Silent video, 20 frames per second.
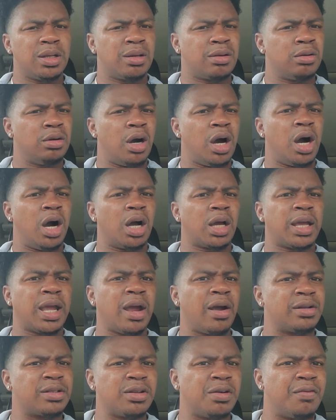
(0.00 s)

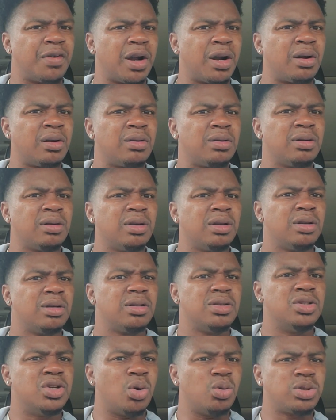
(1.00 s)
Karis LeVert,
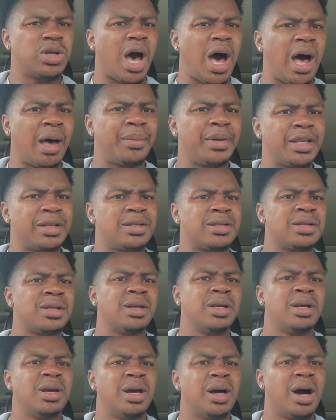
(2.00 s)
Joe Thomas,
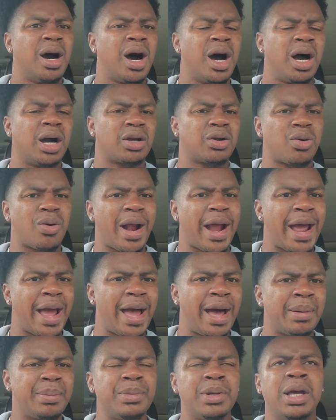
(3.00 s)
Crabbe.